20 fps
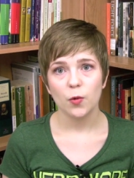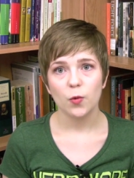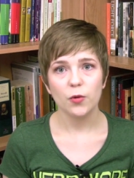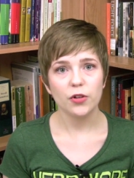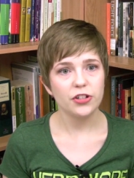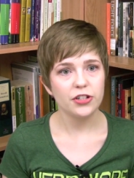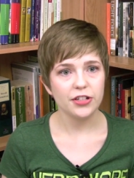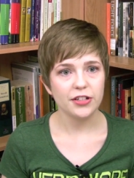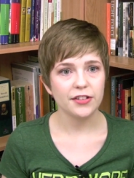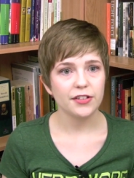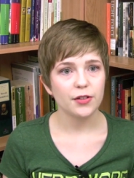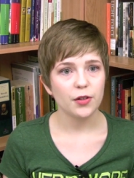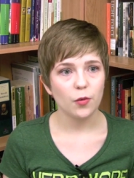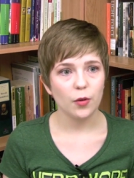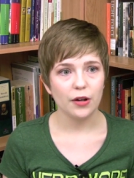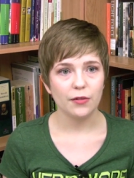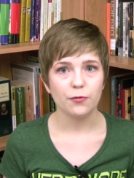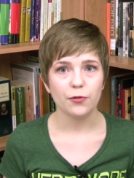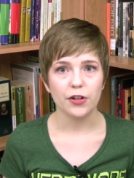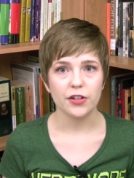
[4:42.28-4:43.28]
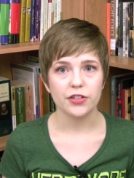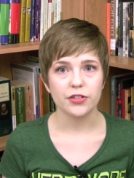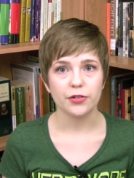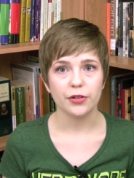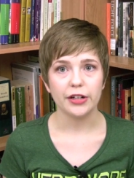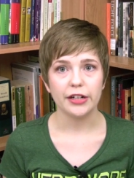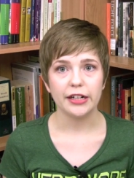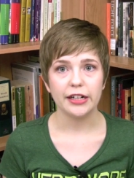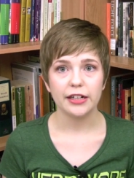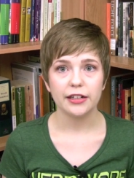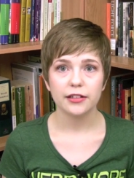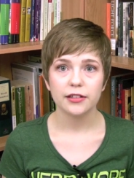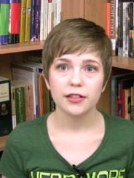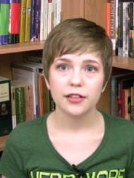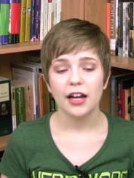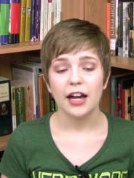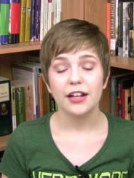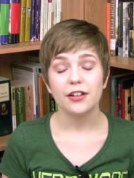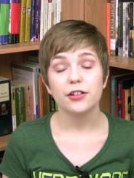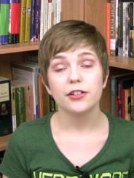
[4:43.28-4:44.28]
which is quite frustrating.
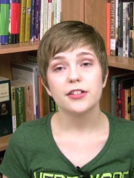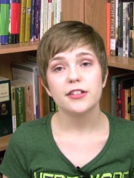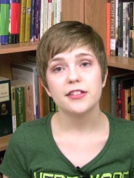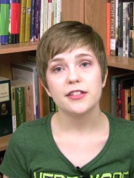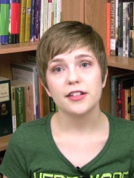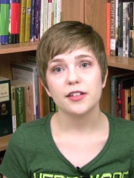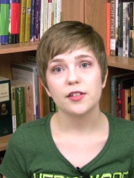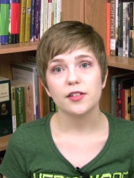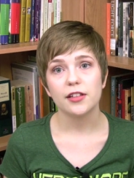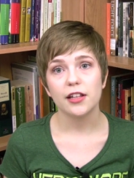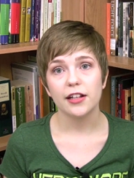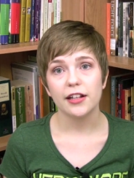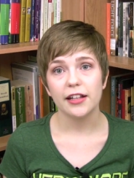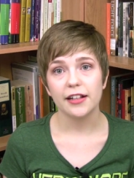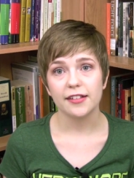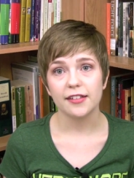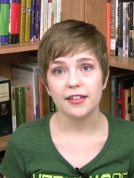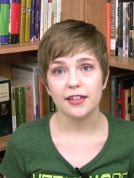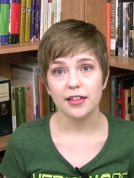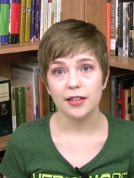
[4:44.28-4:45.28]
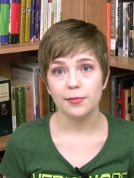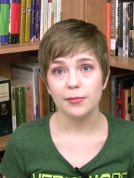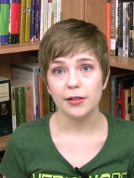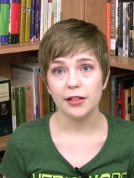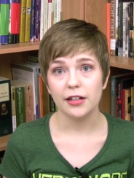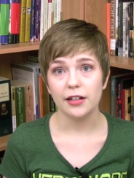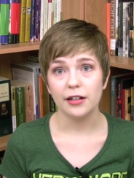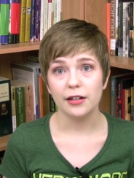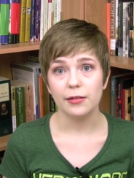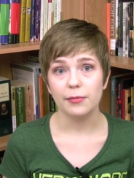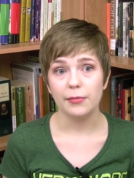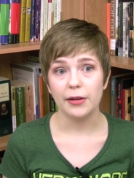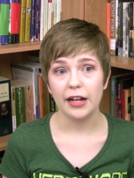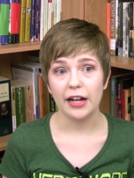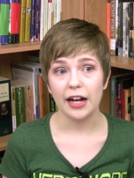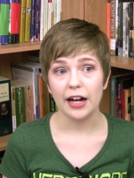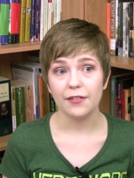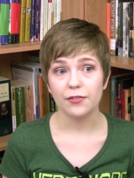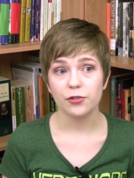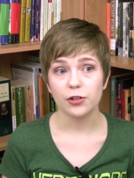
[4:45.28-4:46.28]
And autistics with alexithymia may
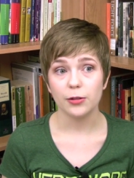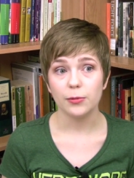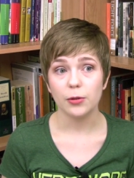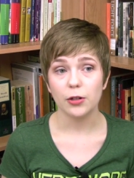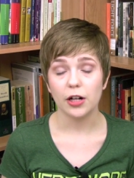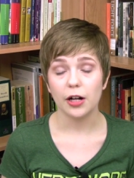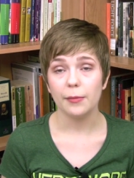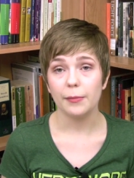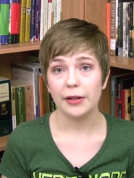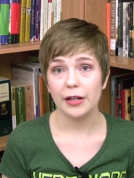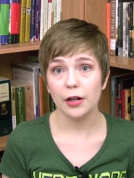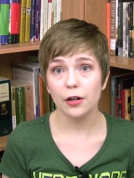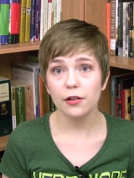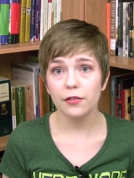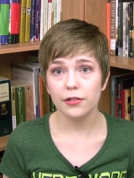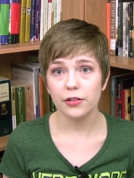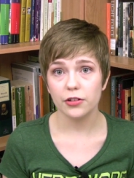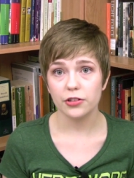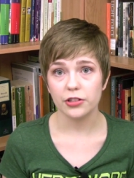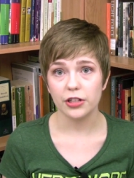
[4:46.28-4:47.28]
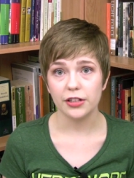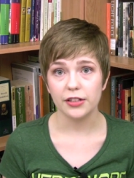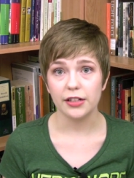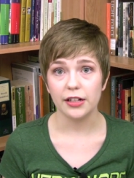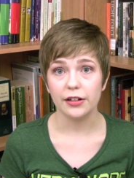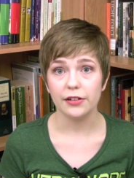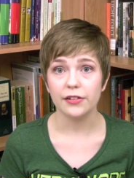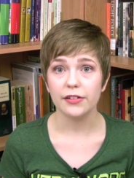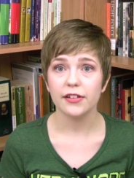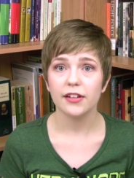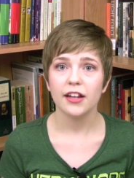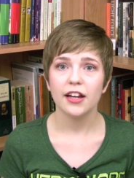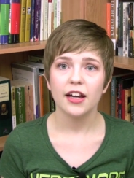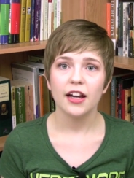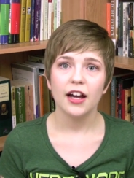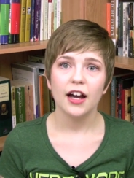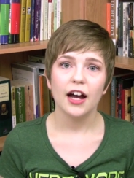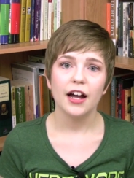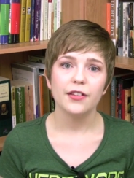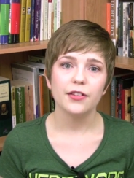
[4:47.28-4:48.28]
have trouble coming out of their shutdowns,
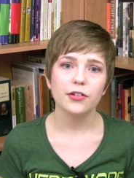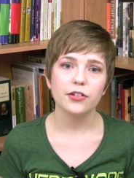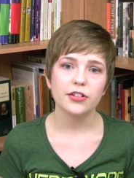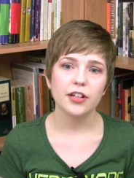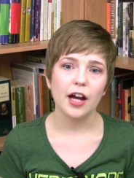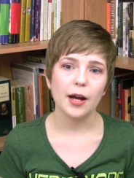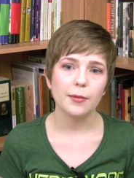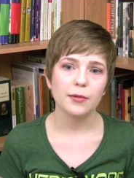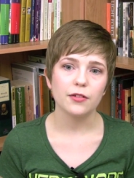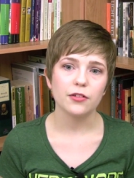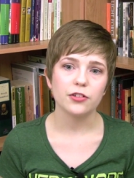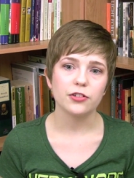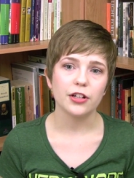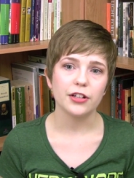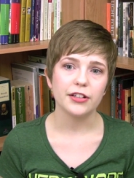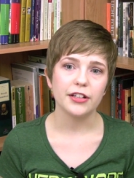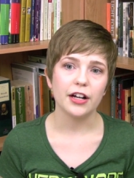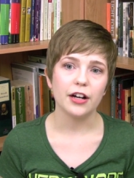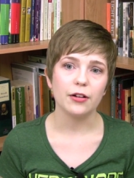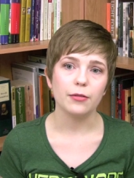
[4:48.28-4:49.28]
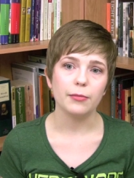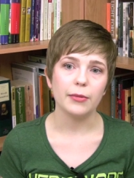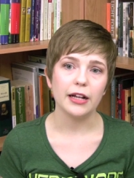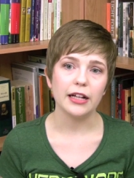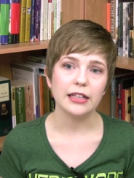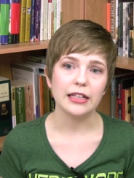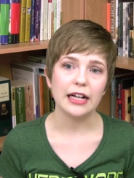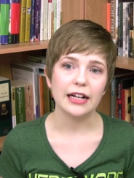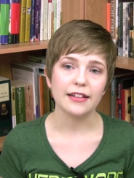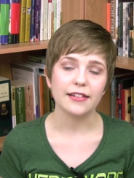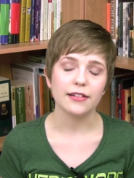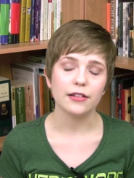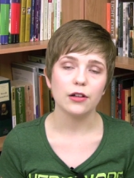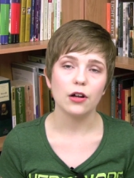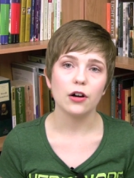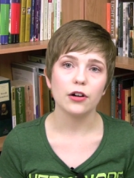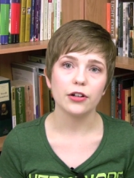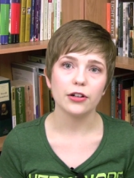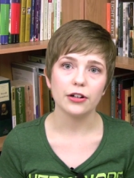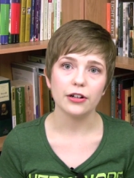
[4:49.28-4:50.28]
and their times of shutdown may last
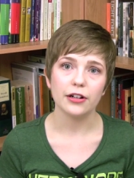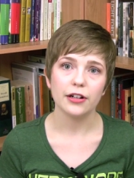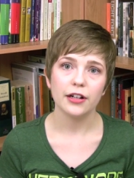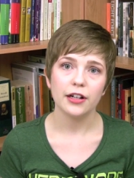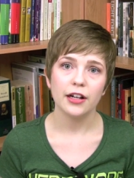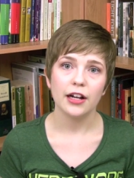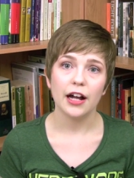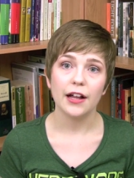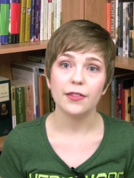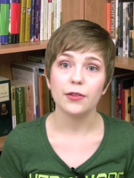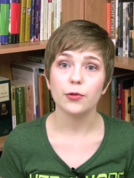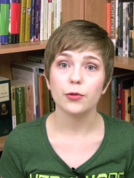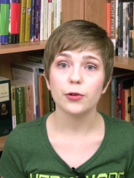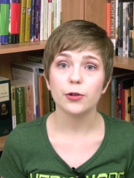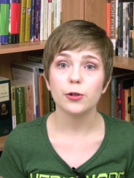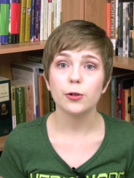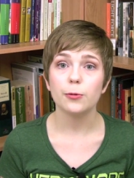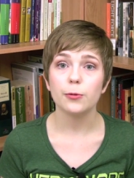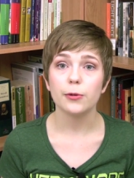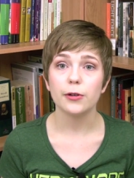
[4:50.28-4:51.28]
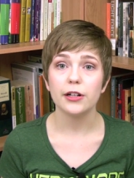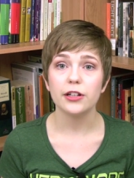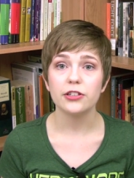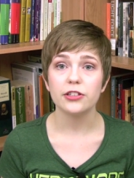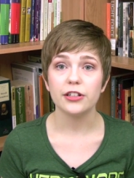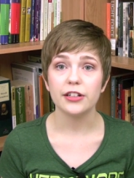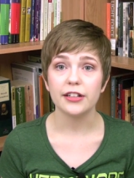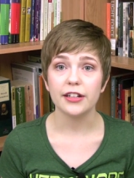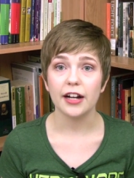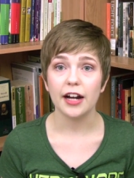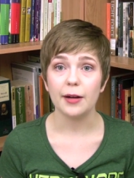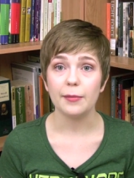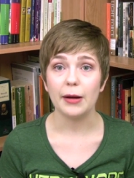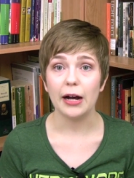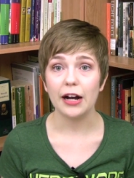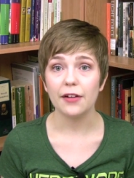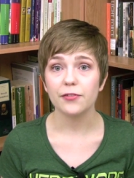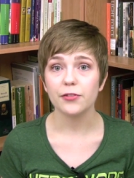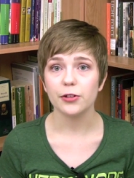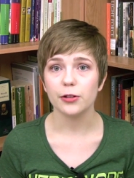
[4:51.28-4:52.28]
longer, and the recuperation time
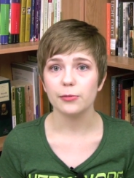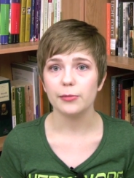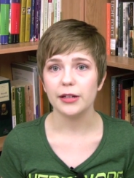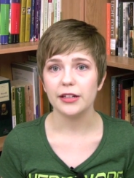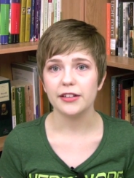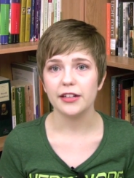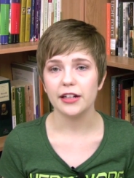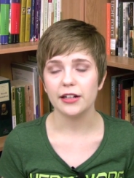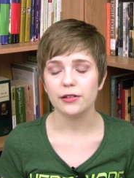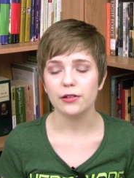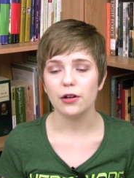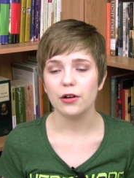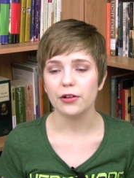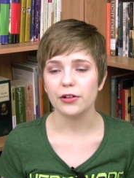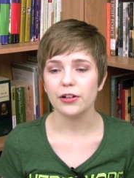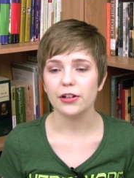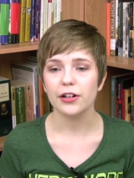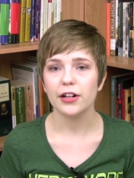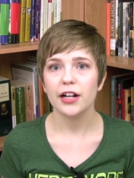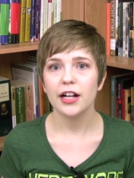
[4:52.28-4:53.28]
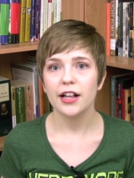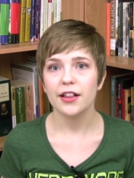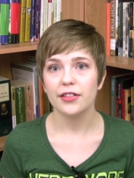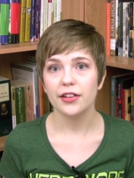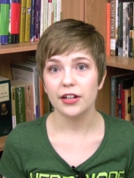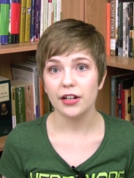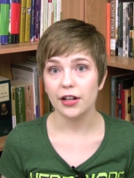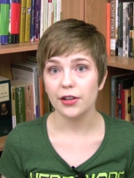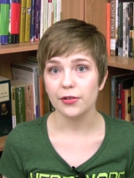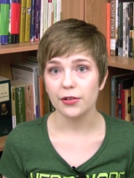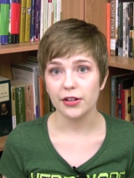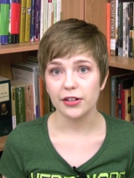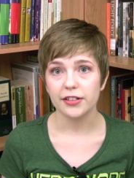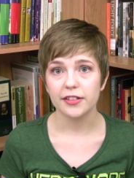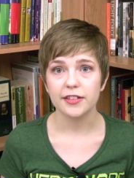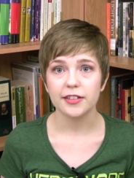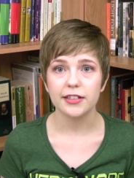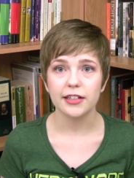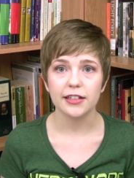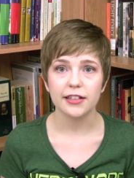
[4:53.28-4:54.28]
after may take longer than other
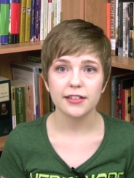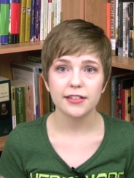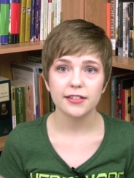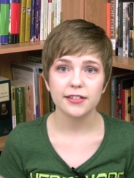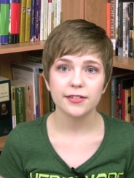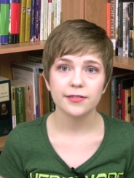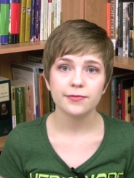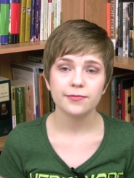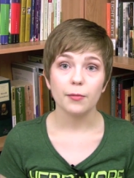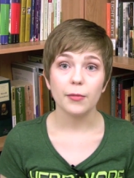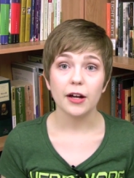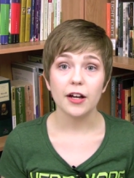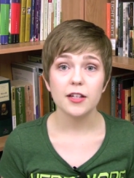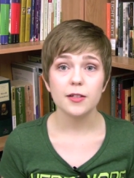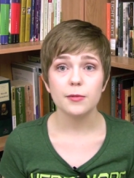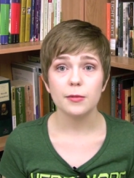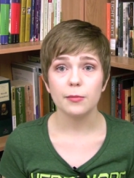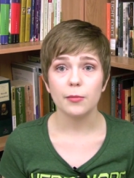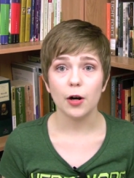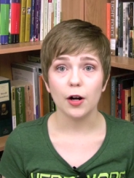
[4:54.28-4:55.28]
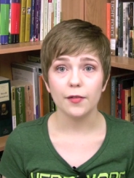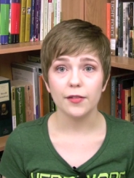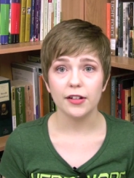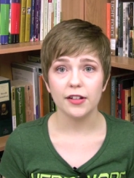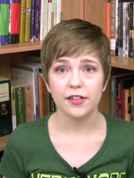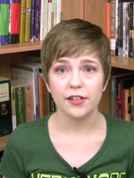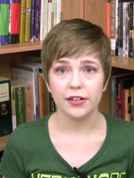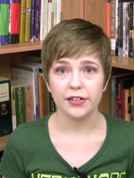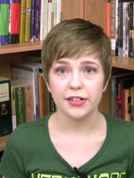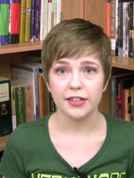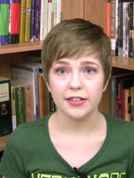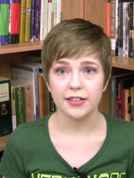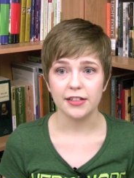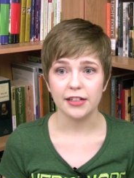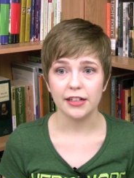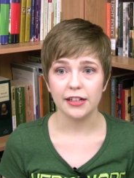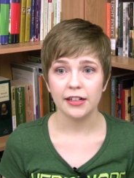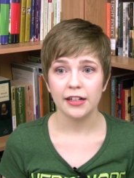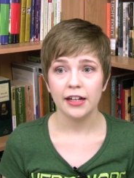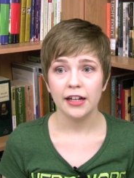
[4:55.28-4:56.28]
autistics. My husband Marvin is
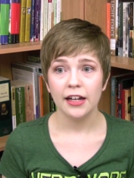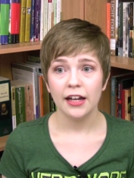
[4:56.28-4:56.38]
autistic,